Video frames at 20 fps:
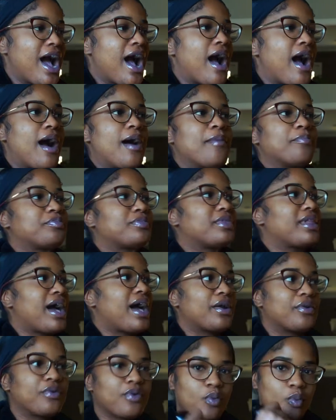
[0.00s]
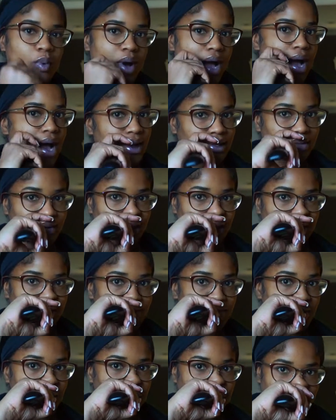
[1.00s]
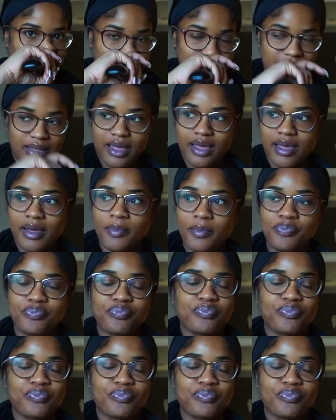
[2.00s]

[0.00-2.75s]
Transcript: Um, I don't know why I thought it was gonna be like that.